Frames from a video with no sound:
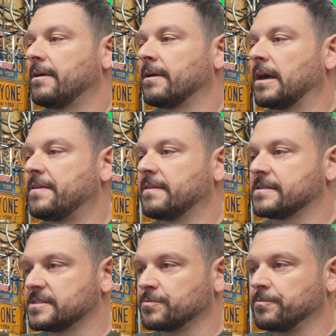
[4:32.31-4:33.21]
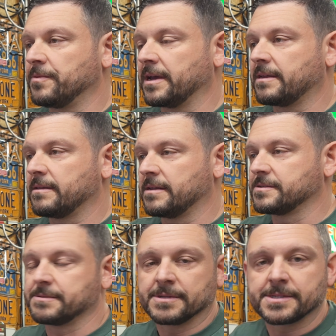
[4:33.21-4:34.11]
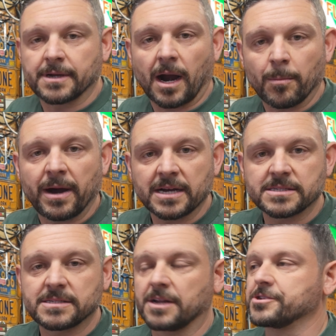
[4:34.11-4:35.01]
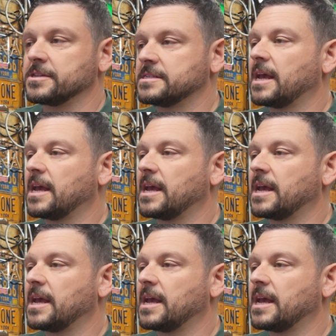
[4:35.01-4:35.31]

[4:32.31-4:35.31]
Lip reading: I think this is the cigar box essentially.